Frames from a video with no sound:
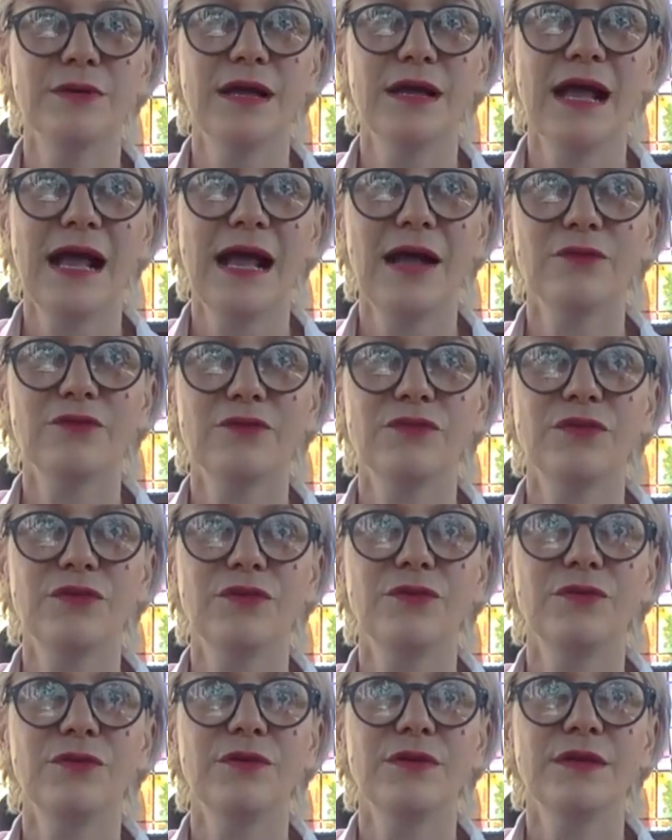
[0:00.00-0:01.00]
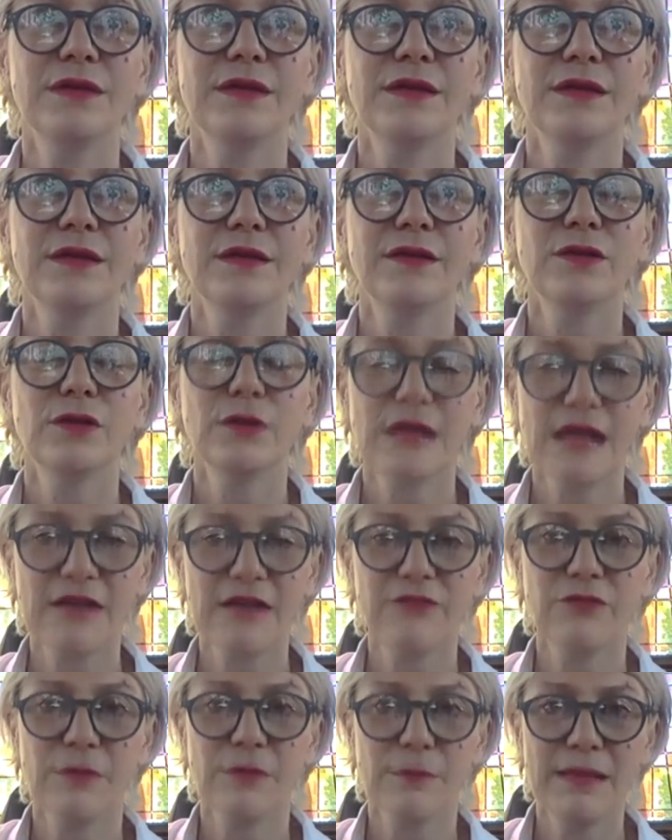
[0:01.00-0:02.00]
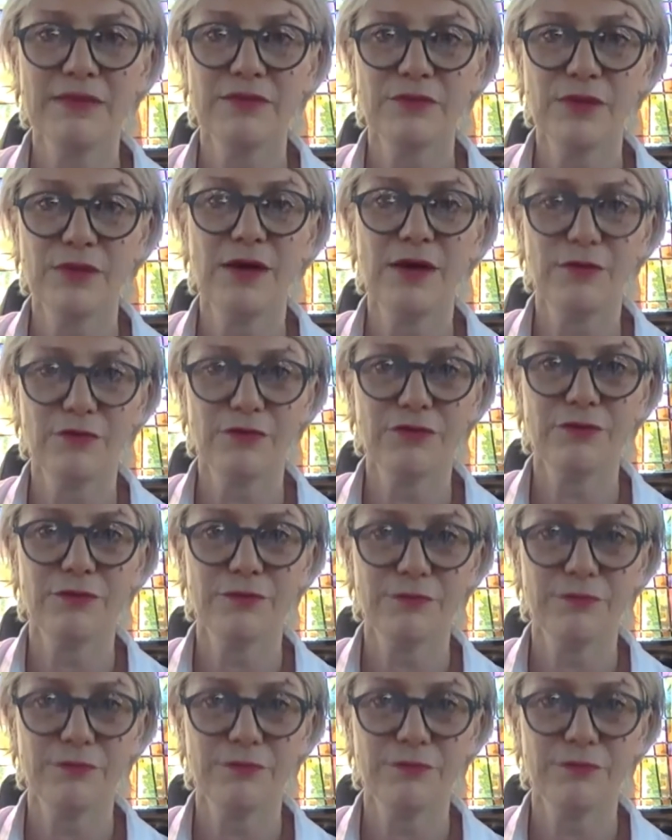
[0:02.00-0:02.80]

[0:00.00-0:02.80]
how to look after our mental health.